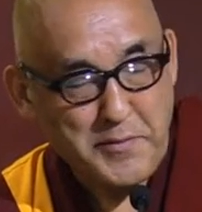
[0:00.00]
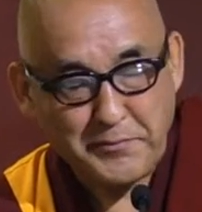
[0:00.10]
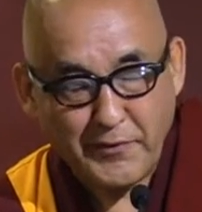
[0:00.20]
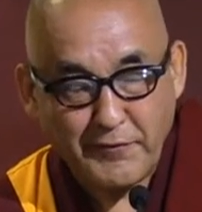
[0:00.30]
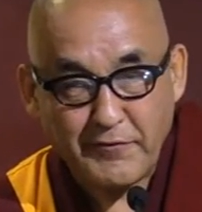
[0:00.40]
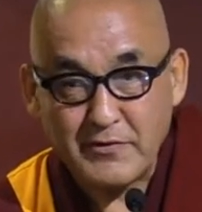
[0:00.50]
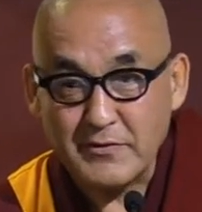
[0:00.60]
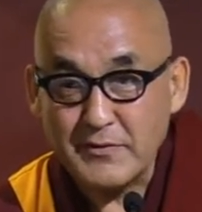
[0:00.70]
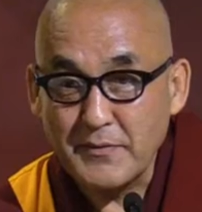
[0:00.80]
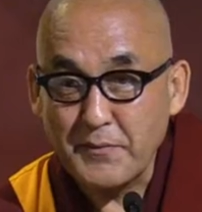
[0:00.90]

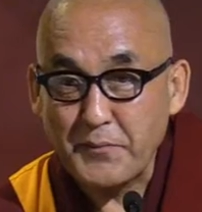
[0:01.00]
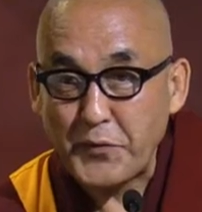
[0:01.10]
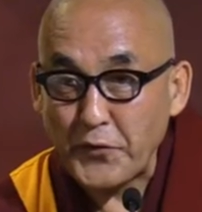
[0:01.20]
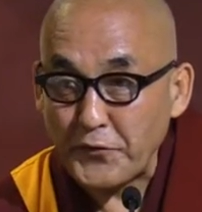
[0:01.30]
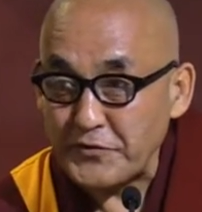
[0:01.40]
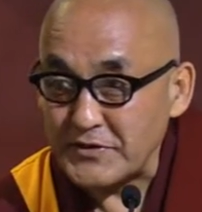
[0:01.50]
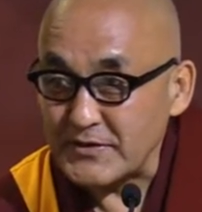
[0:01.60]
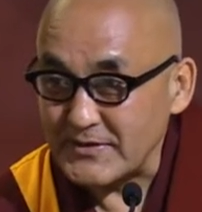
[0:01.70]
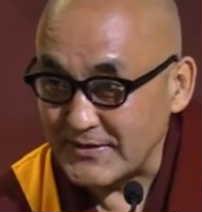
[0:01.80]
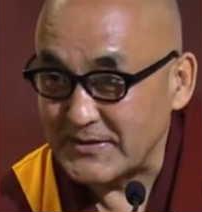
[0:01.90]
profound, pure
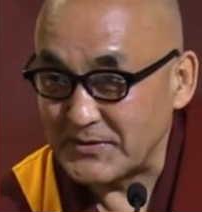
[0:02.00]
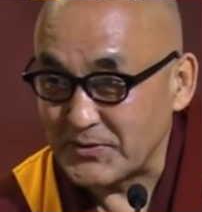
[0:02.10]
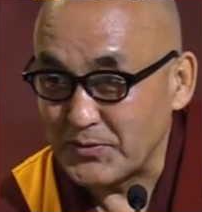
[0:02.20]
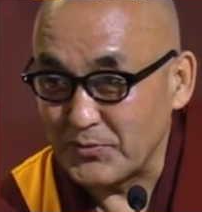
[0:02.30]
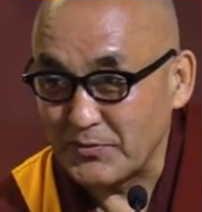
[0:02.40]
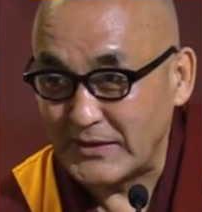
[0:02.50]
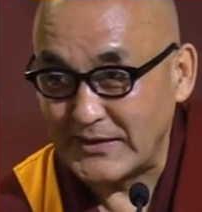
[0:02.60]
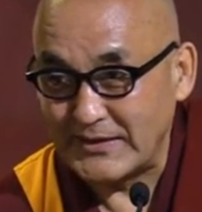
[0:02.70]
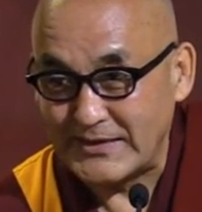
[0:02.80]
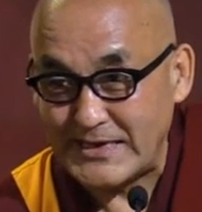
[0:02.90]
vision teachings. You know,
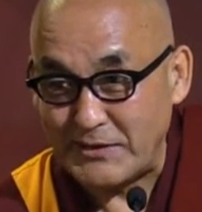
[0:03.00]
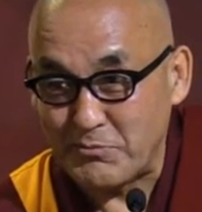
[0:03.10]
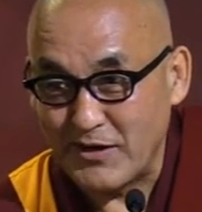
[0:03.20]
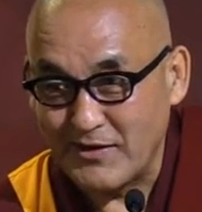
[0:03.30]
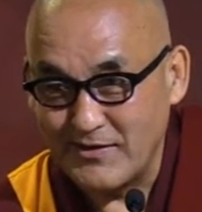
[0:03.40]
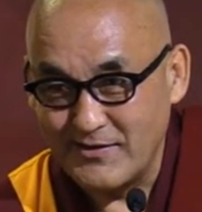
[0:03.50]
we Nyingma